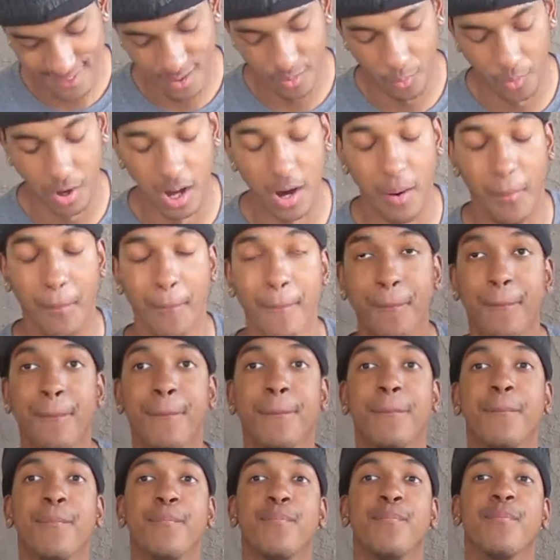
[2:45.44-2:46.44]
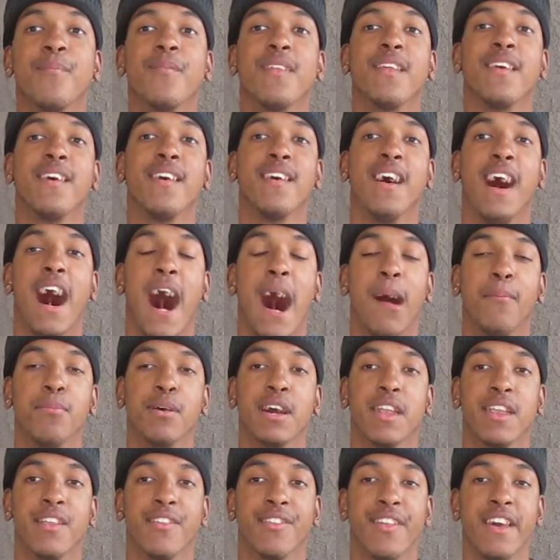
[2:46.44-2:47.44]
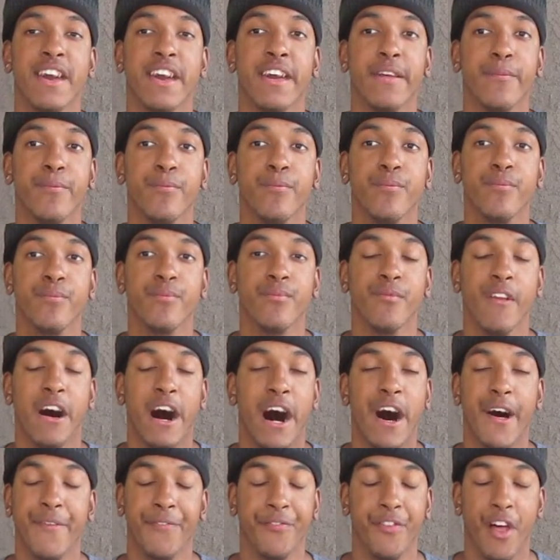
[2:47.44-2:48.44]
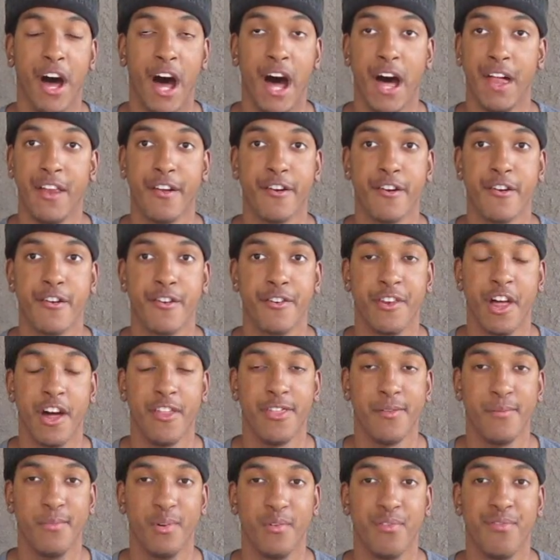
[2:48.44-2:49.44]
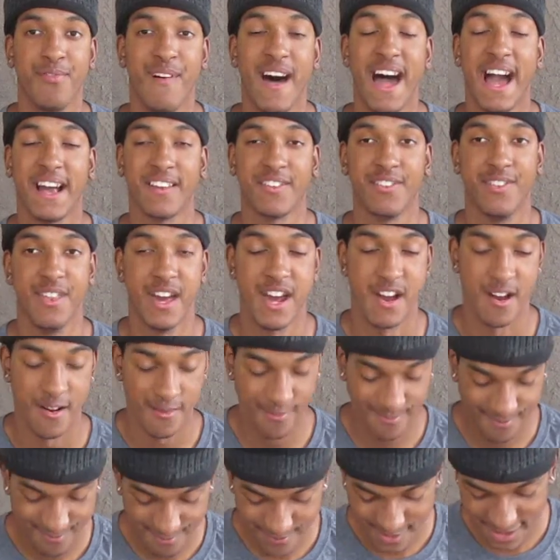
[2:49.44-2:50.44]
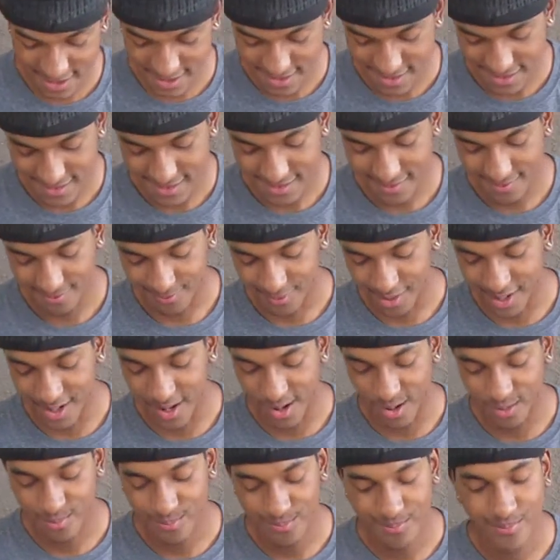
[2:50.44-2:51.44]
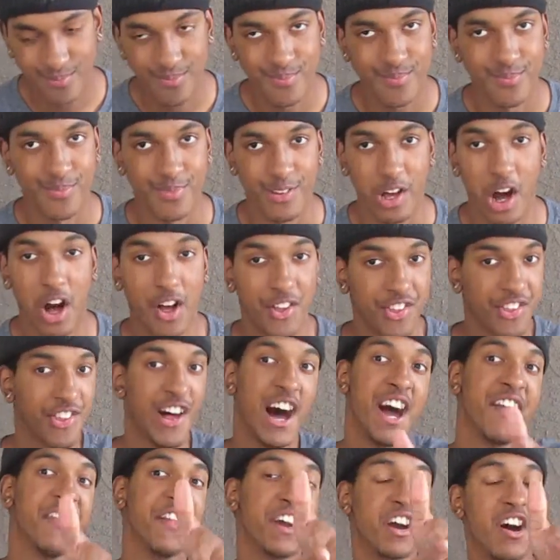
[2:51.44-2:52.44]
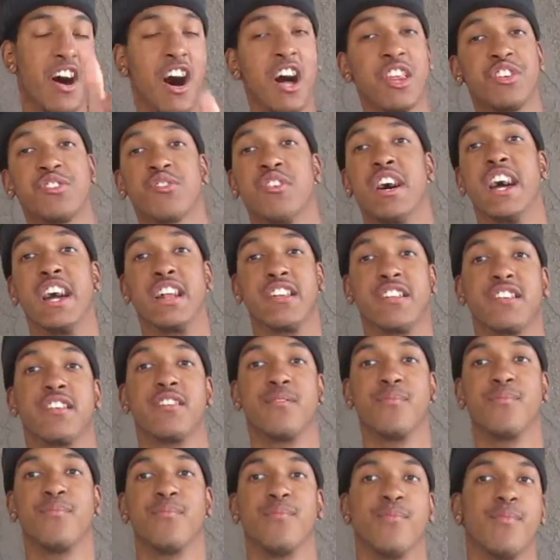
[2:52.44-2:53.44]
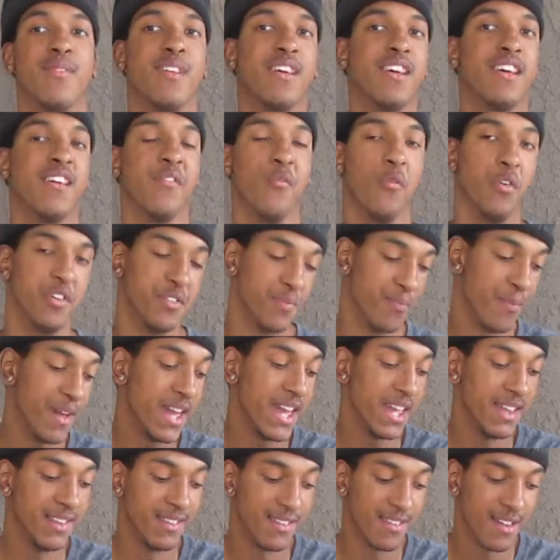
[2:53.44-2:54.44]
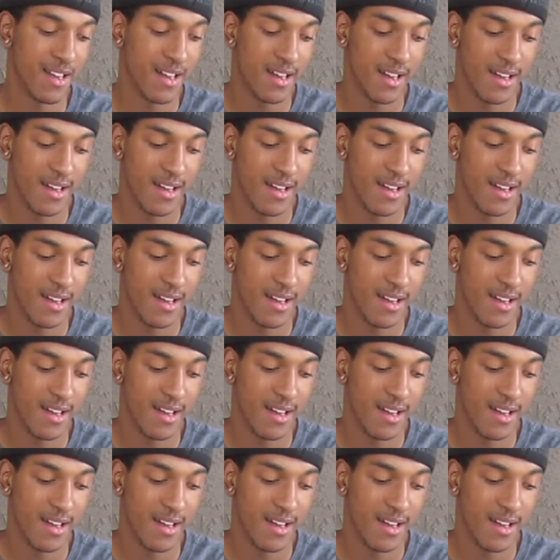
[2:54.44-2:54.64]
Well, I'm gonna say it. I heard nothing but facts there. You know, y'all signed the contract, which means